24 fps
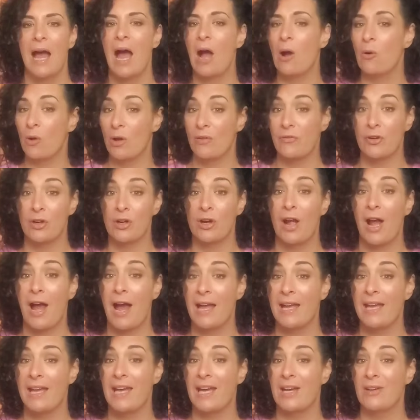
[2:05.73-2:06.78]
However,
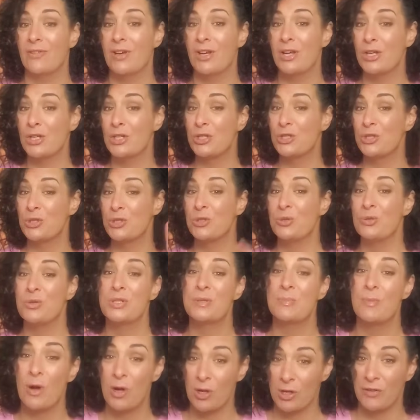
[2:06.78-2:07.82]
I have 2
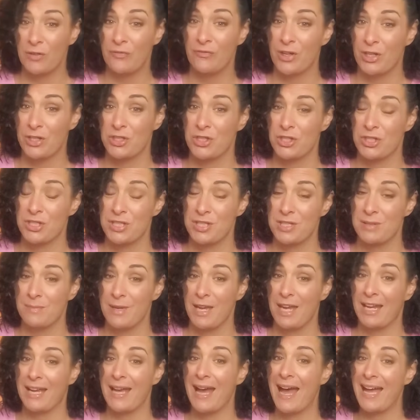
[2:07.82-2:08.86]
small confessions to
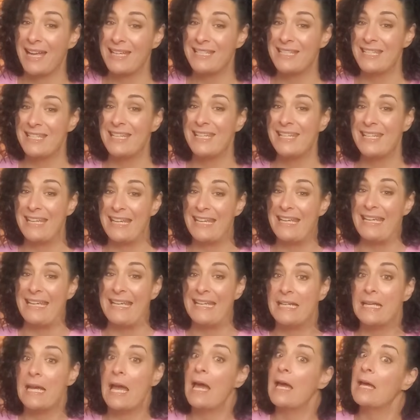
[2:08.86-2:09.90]
make. I did
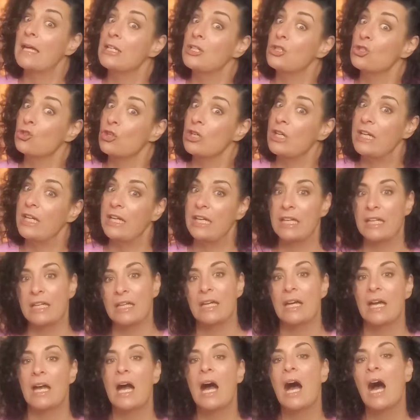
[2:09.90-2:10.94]
eat and
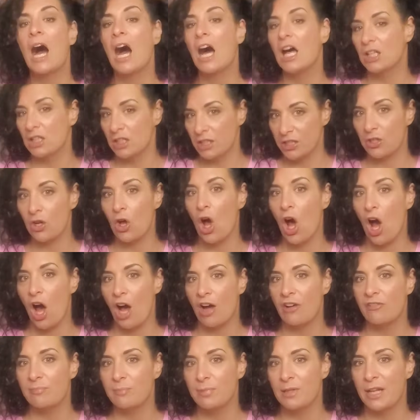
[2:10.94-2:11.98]
drink a little
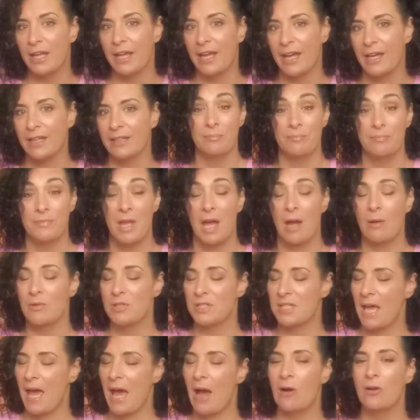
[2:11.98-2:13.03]
off plan. I
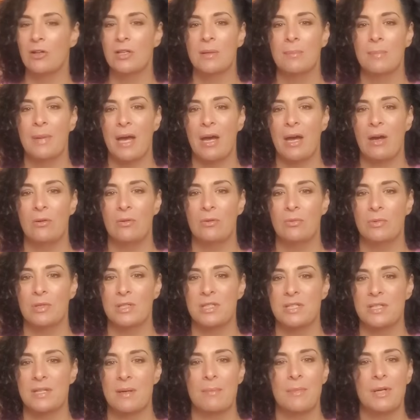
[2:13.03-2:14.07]
was out and about
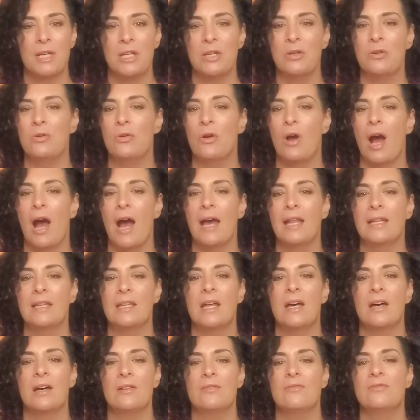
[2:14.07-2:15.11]
with somebody who I
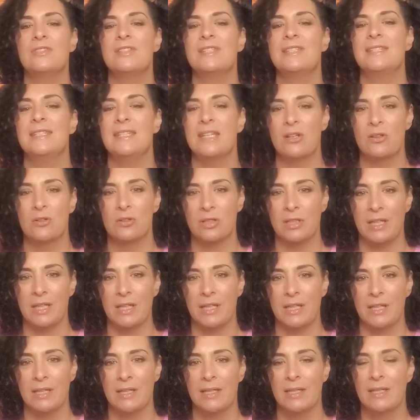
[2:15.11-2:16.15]
love dearly.